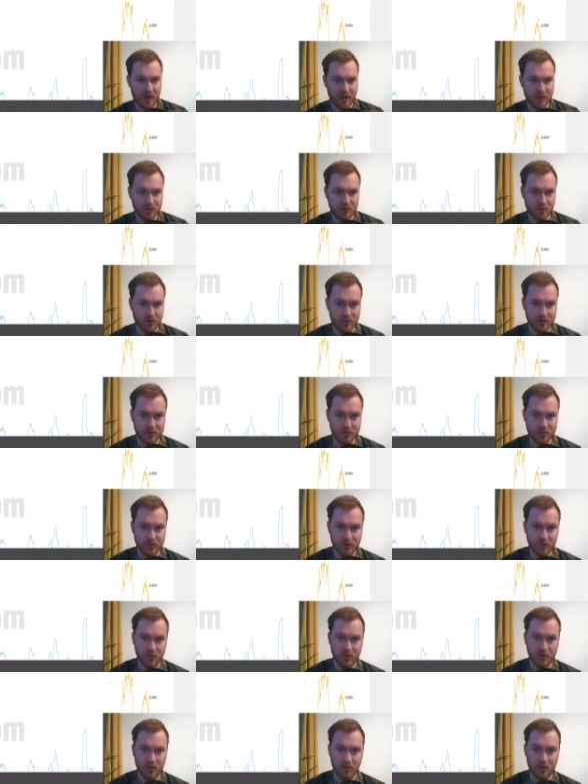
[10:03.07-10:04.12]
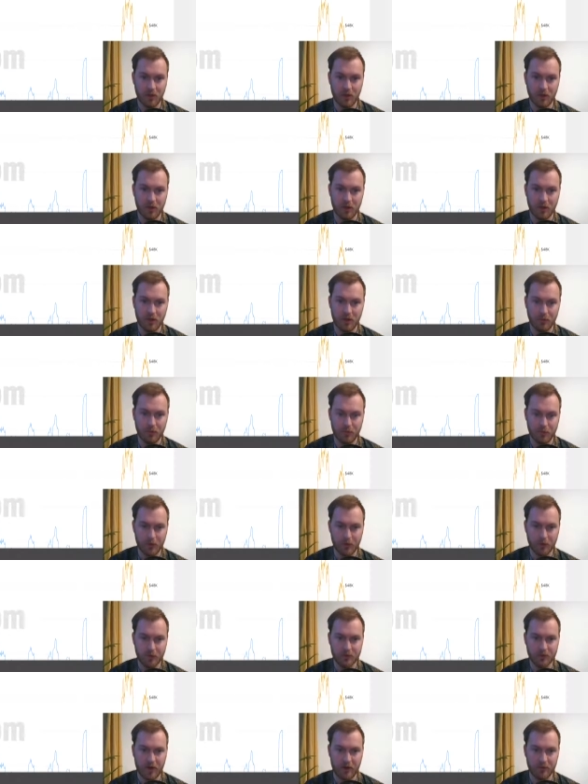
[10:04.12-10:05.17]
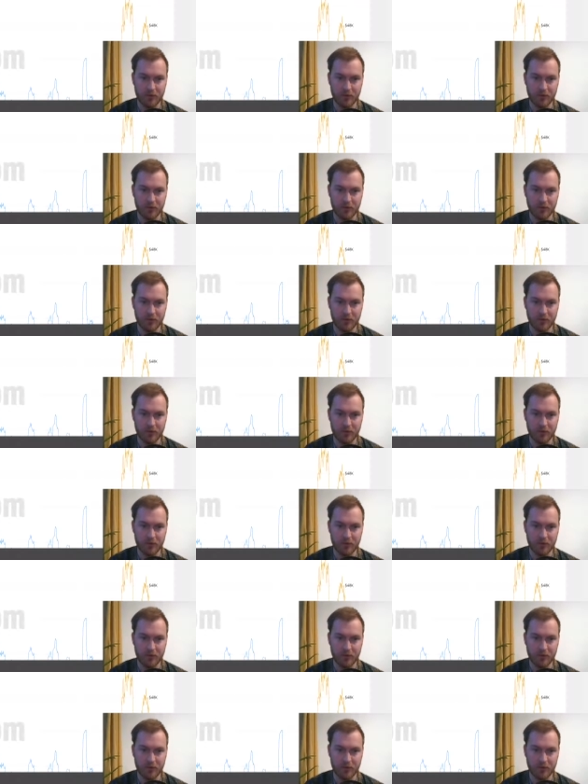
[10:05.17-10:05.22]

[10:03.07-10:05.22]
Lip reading: source for a start